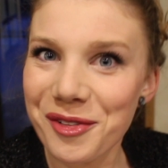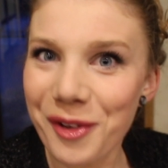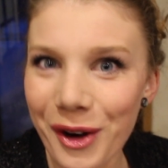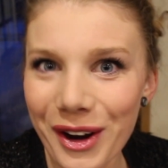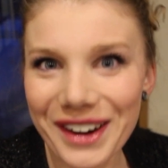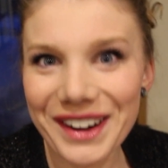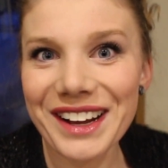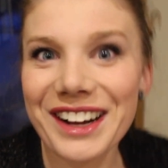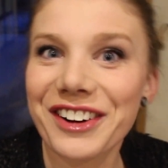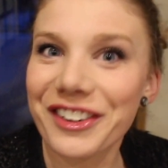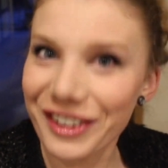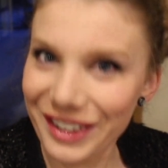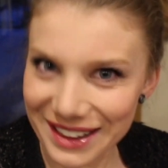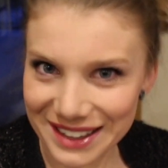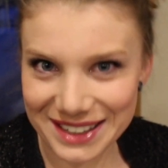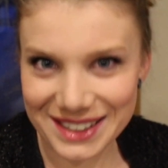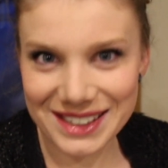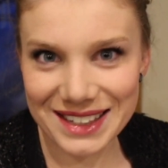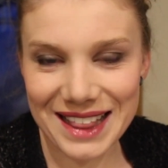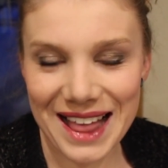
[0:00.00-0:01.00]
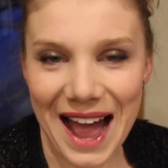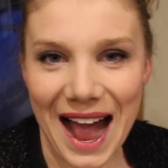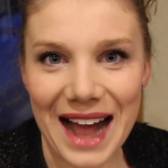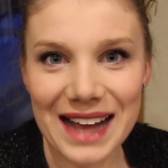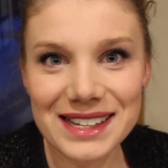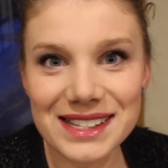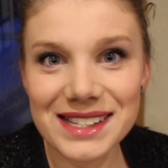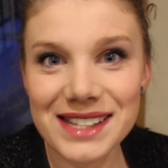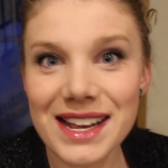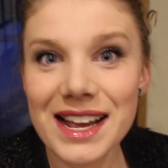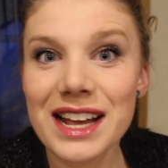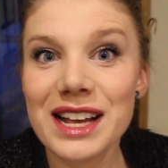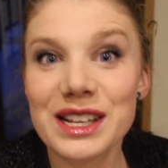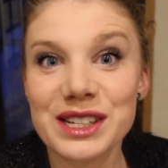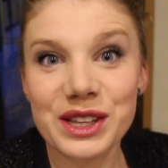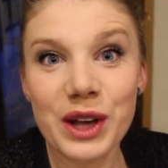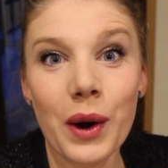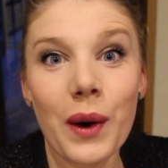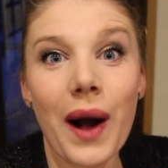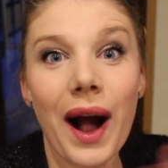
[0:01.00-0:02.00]
for an acrylics class.
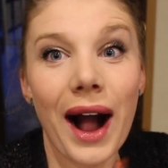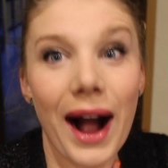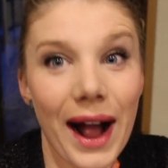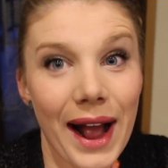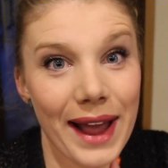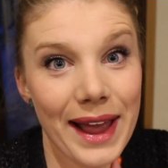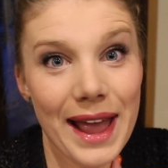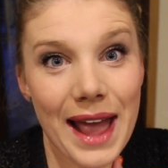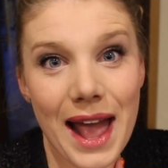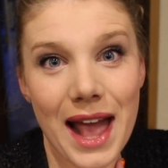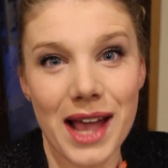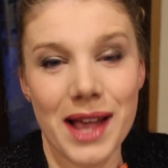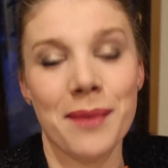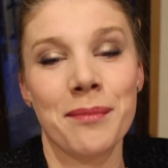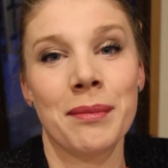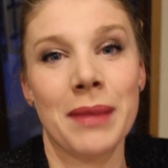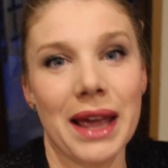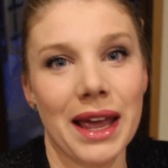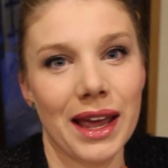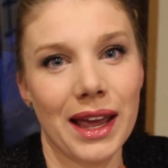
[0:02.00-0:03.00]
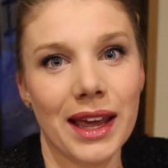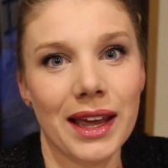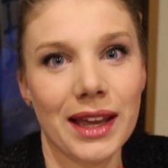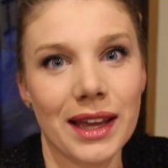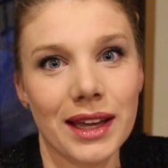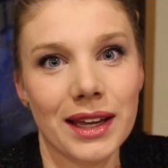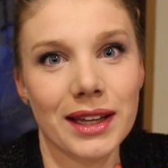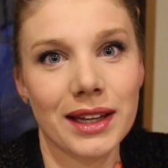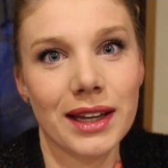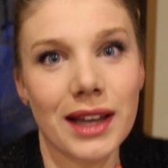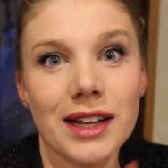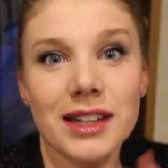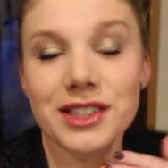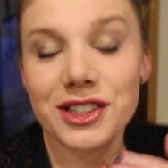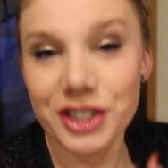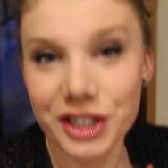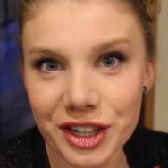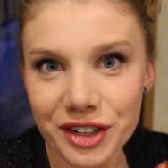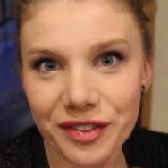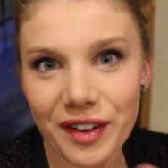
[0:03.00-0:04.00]
So I am a
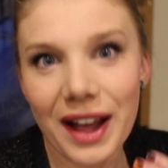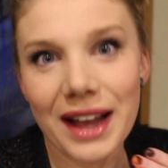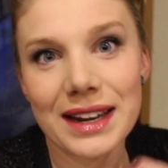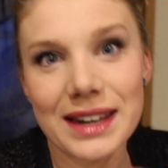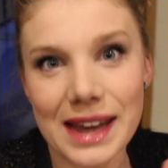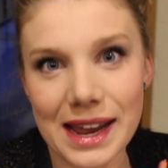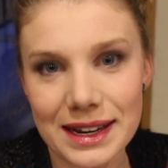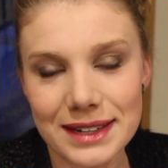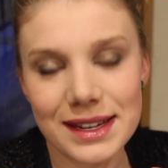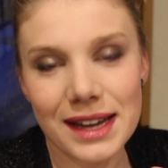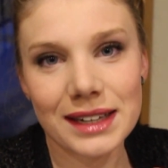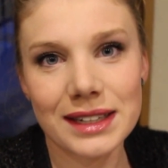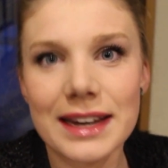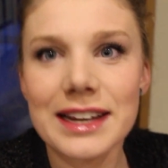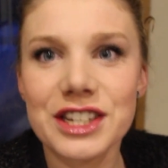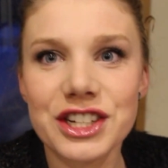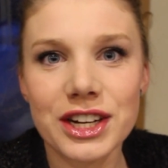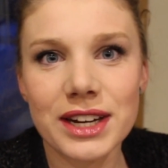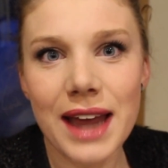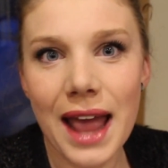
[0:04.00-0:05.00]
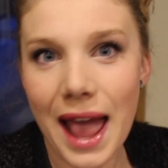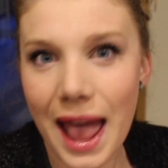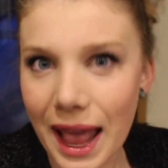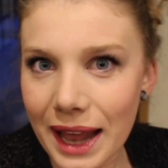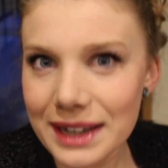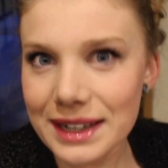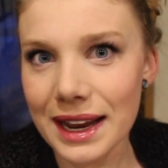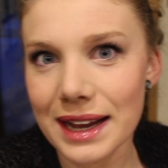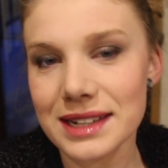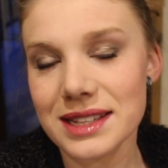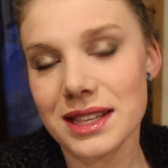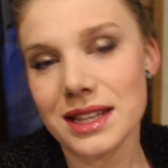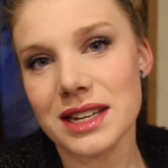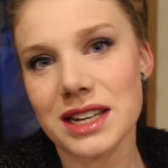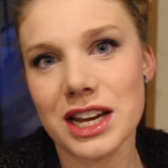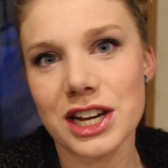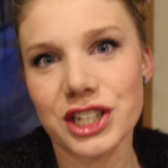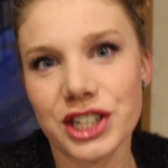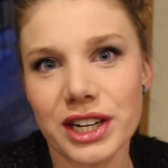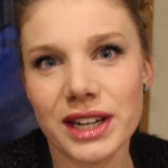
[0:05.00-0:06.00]
certified nail technician and
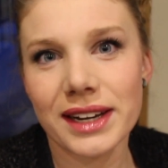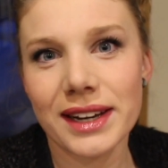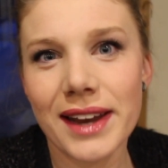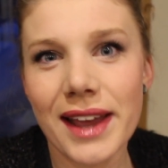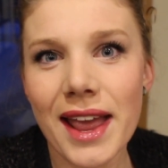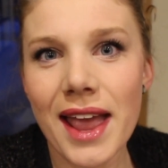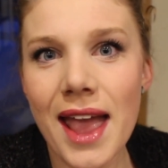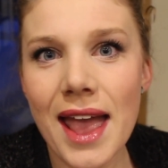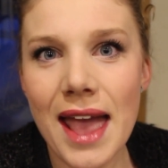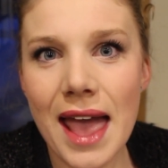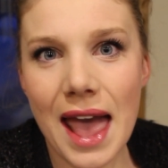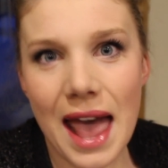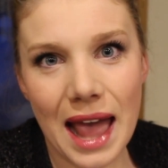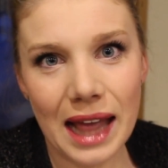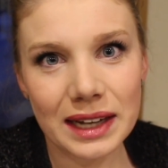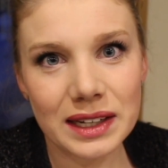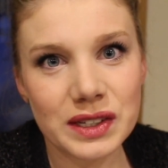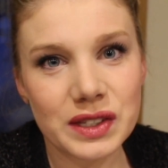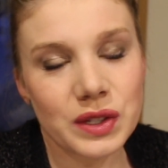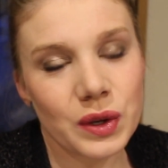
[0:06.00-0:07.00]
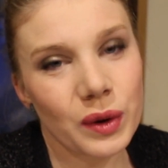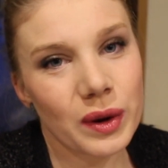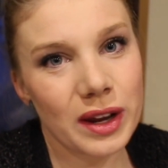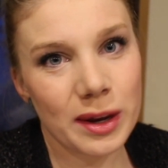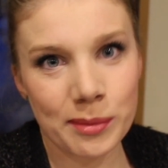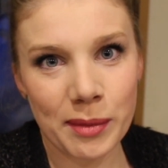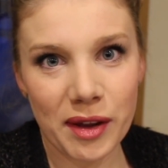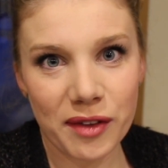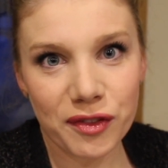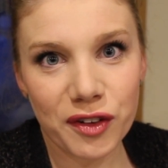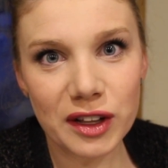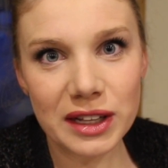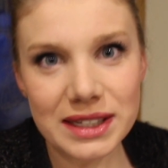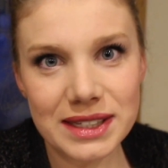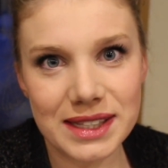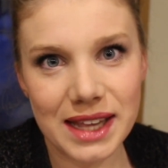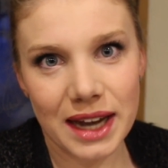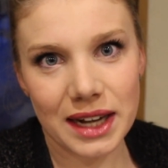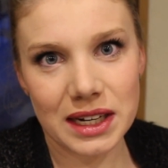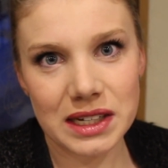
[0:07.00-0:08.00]
esthetician and so in my full
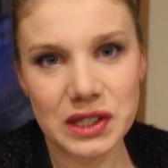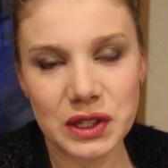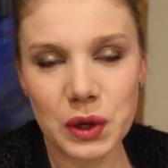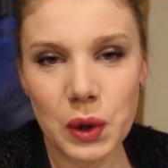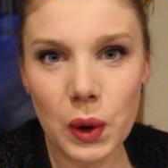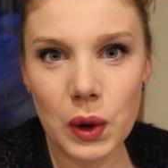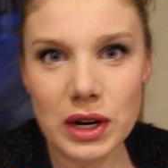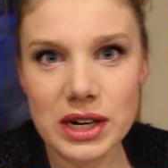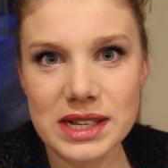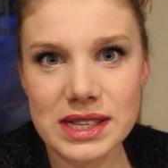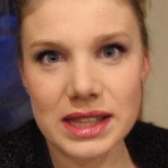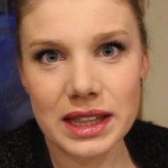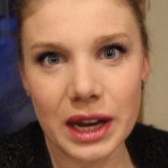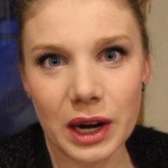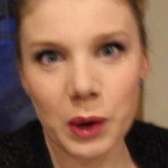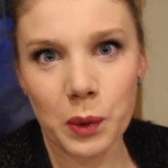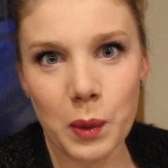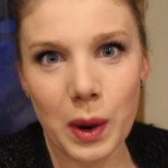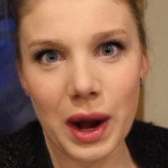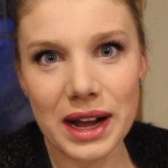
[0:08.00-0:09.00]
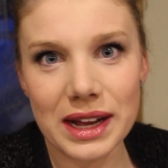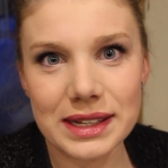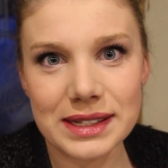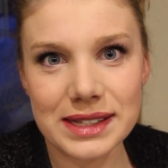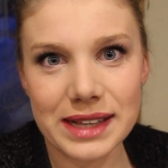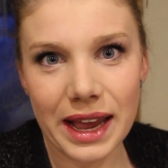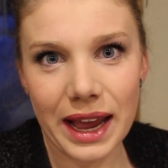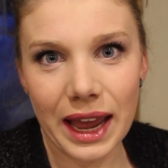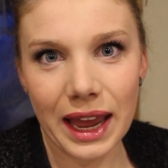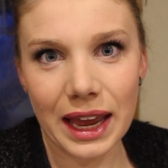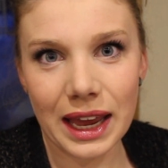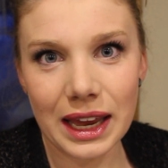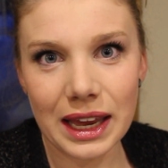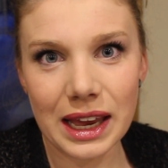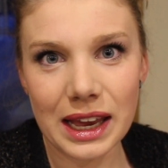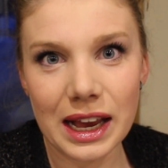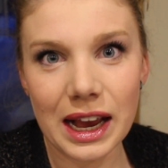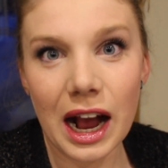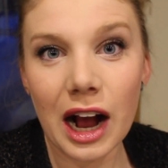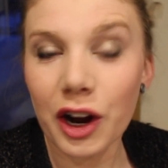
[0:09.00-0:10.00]
aesthetics course there was
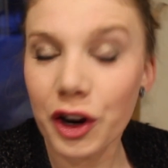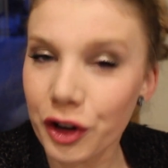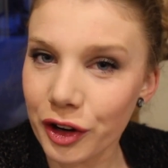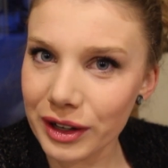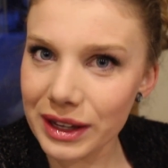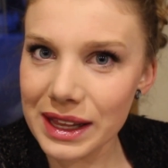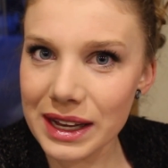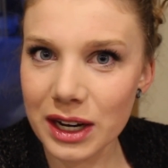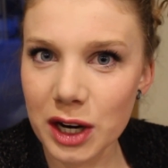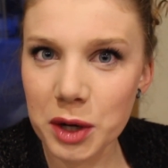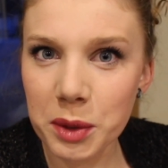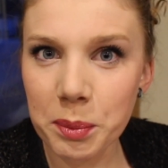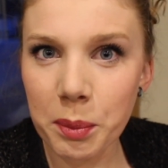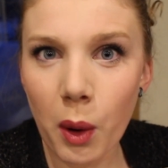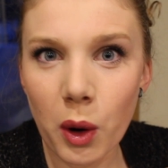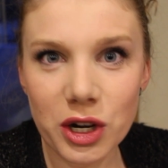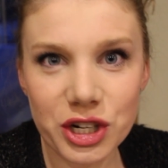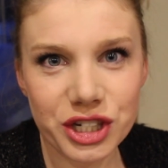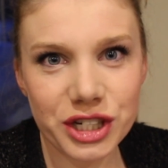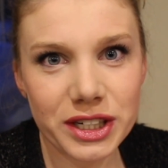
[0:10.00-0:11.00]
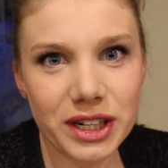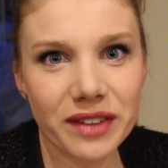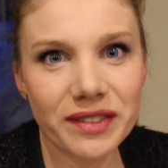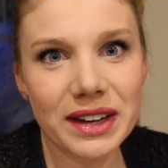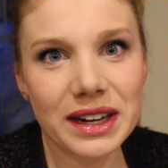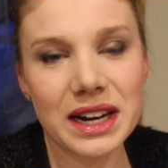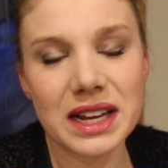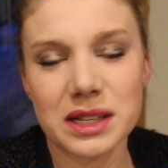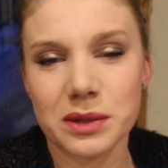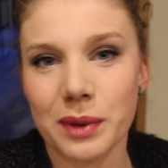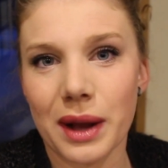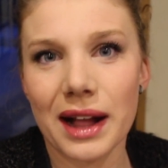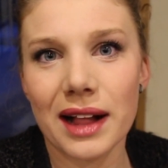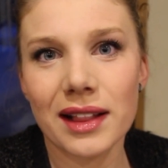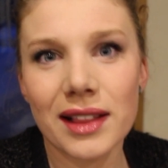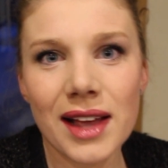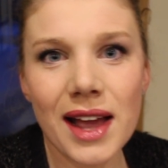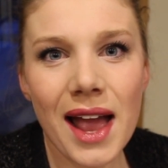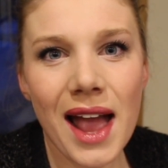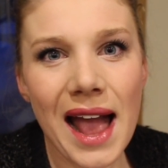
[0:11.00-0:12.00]
a acrylic portion of it as
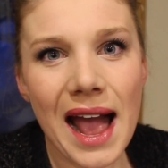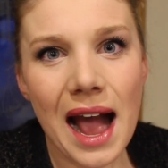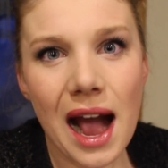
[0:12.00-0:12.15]
well.